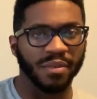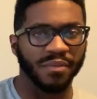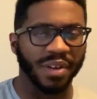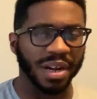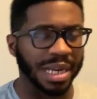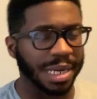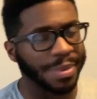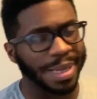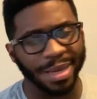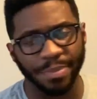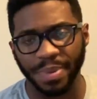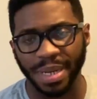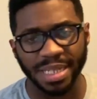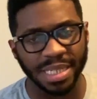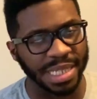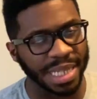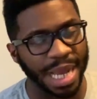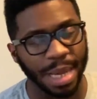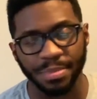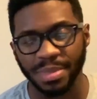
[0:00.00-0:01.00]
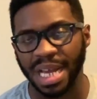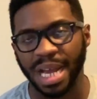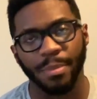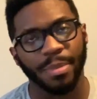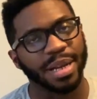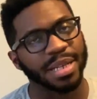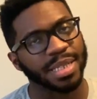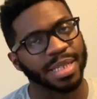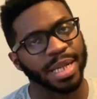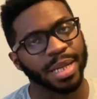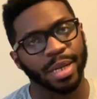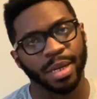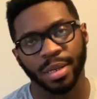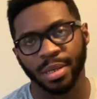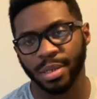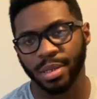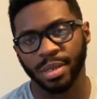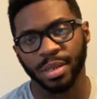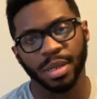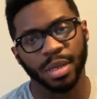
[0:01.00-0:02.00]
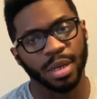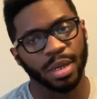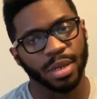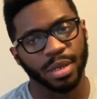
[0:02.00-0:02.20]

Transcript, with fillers: Right, I'm not about to say I'm not about to say her